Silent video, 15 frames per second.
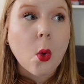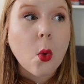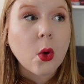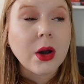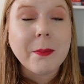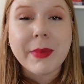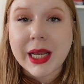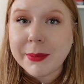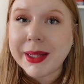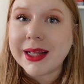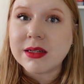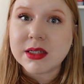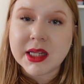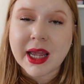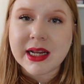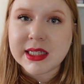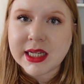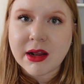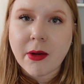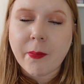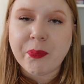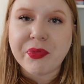or maybe it's the
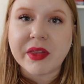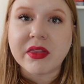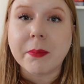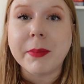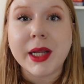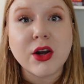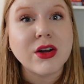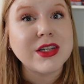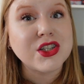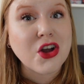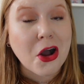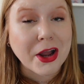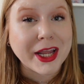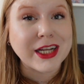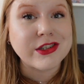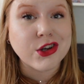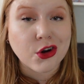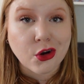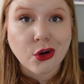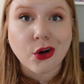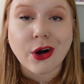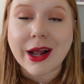idea that the mirror is talking to
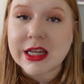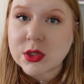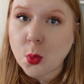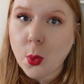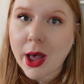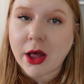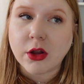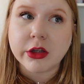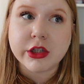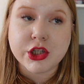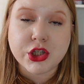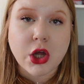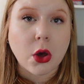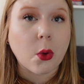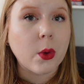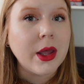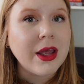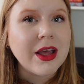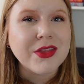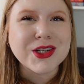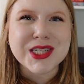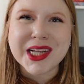her as well. So
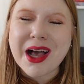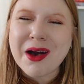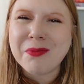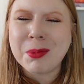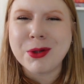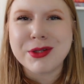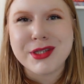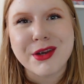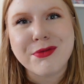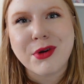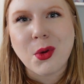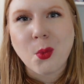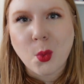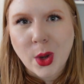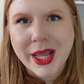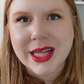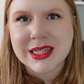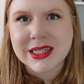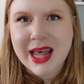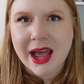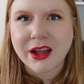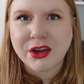there's a couple different
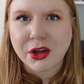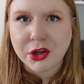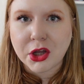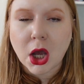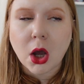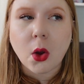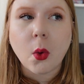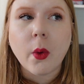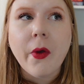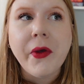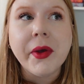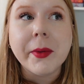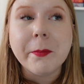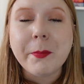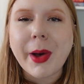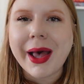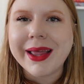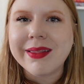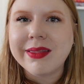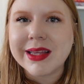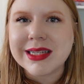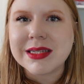ways that could go, but
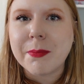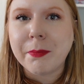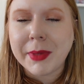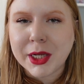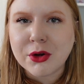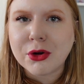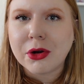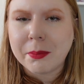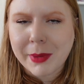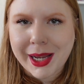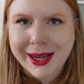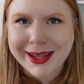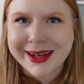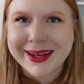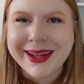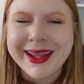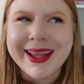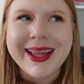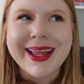this mirror man